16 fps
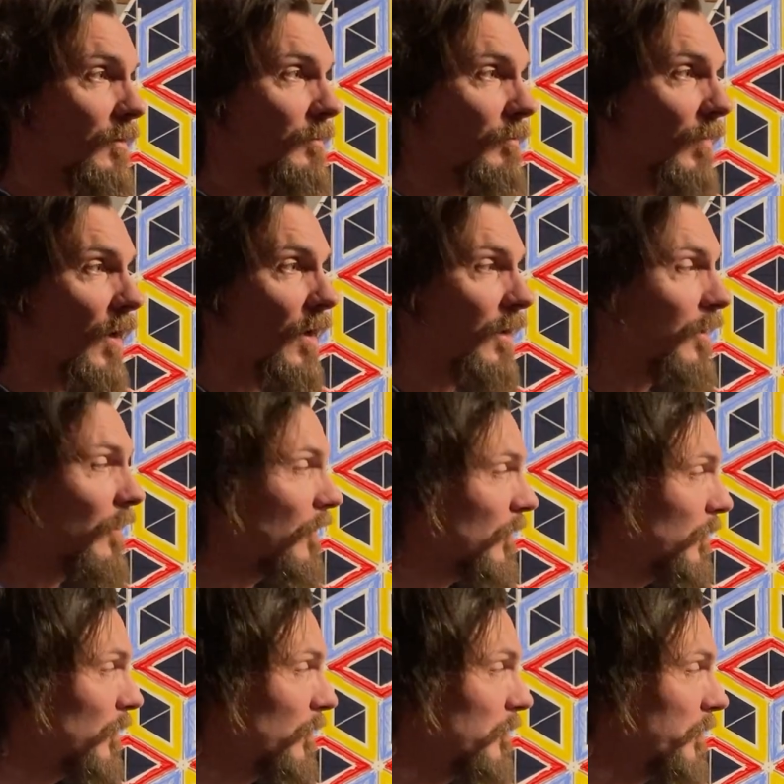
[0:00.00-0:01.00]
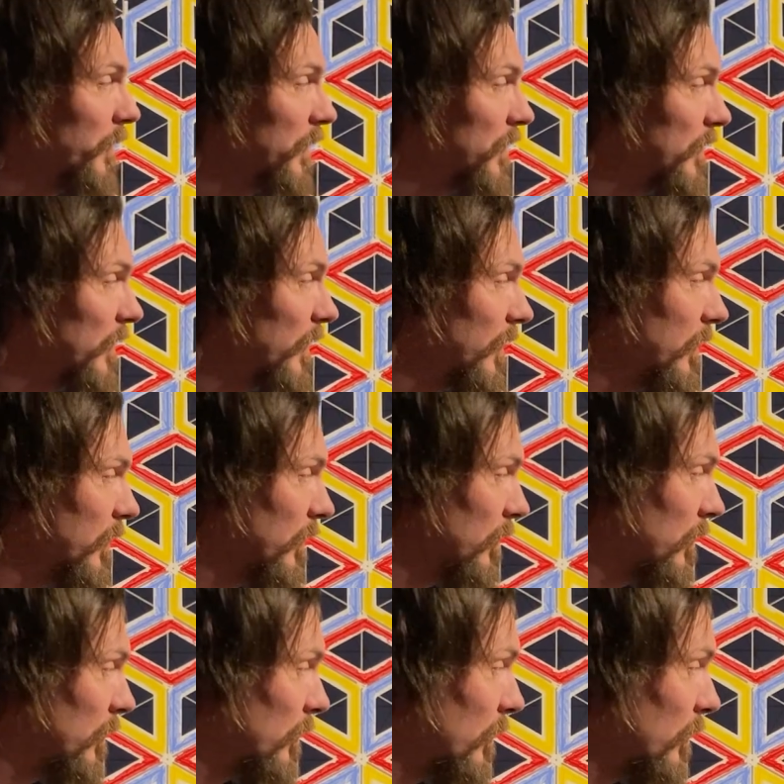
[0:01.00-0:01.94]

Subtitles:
my own machine.